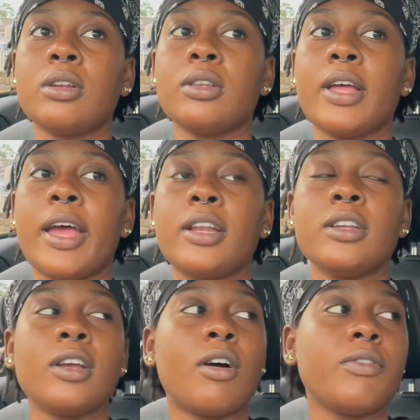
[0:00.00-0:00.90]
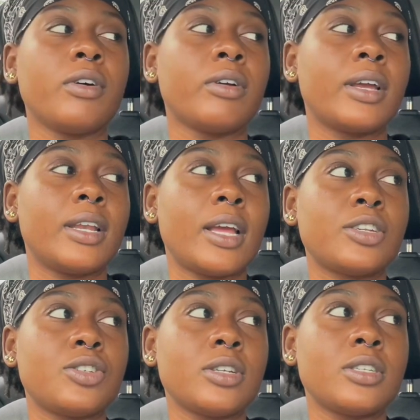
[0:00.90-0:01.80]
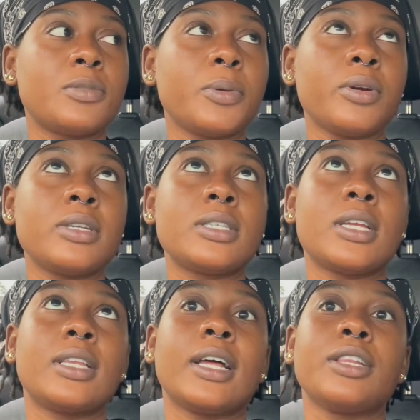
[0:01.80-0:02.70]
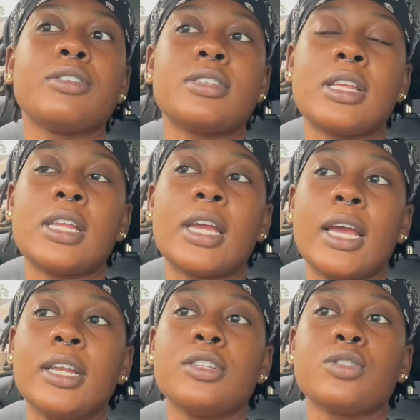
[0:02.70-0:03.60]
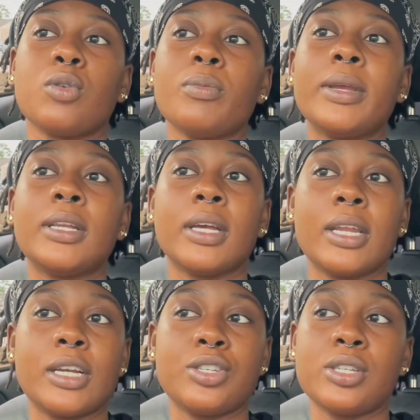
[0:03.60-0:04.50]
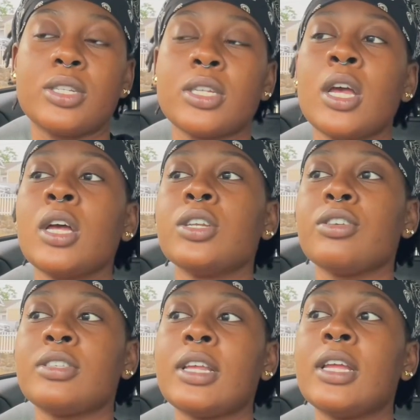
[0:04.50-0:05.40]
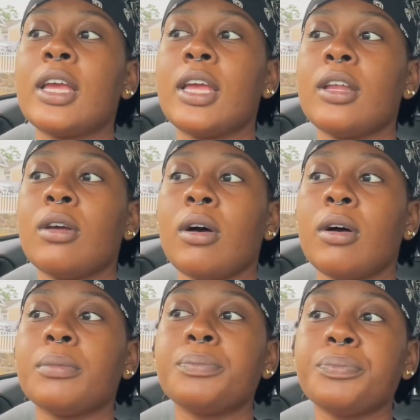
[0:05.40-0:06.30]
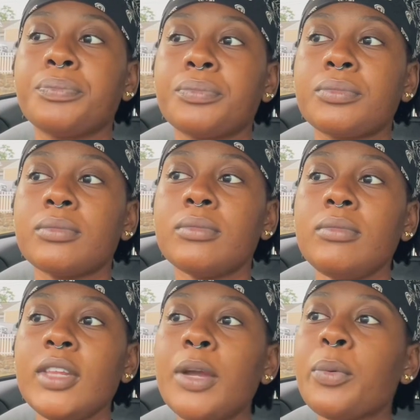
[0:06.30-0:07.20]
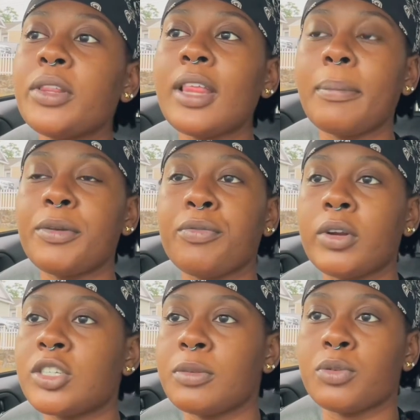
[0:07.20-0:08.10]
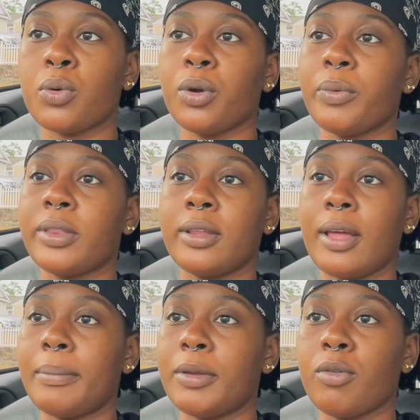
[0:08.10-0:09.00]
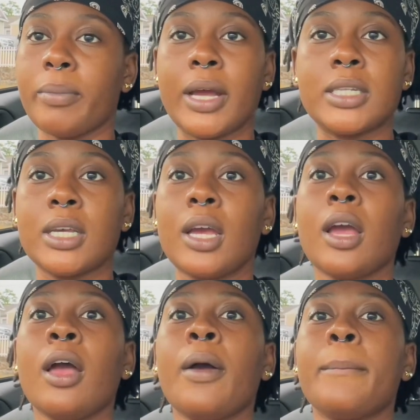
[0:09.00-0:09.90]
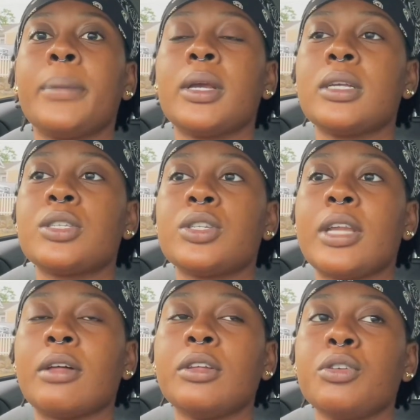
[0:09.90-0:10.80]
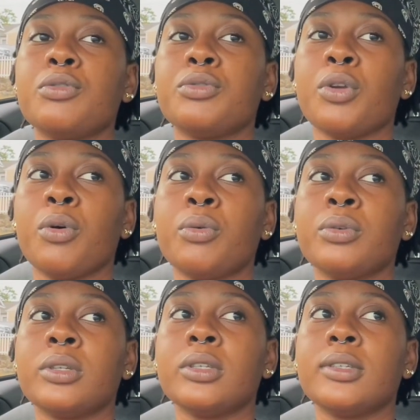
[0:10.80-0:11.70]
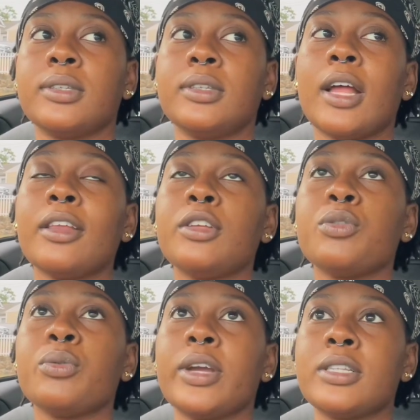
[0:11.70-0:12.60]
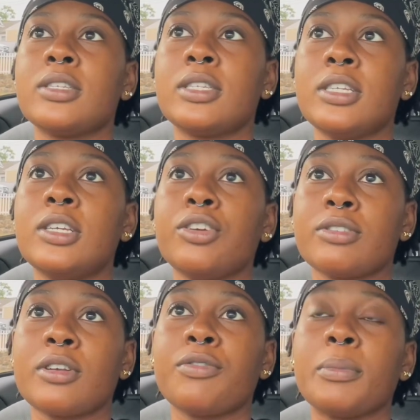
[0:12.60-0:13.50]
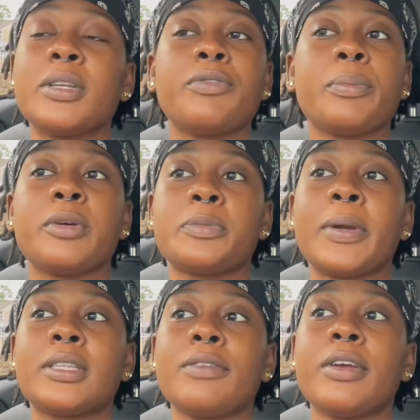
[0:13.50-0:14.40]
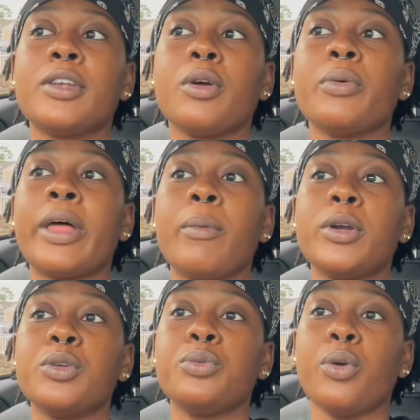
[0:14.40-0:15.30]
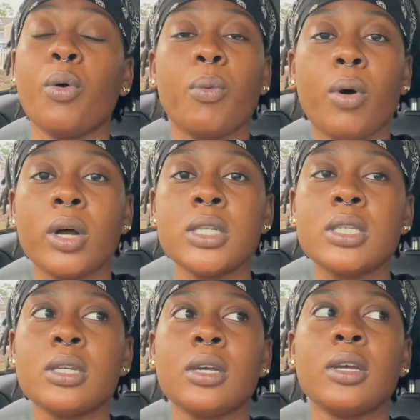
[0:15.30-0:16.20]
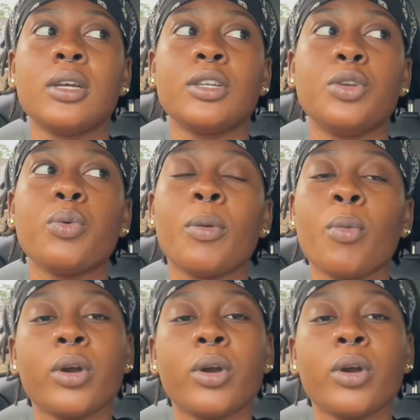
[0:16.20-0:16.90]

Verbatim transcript: the ending of a connection spirit is saying that they're sending in soulmate connections. They're sending in, um, whether that be friendships or whether that be romantic because now that you've known now that you get to see yourself from a different perspective and know that what you don't want you are more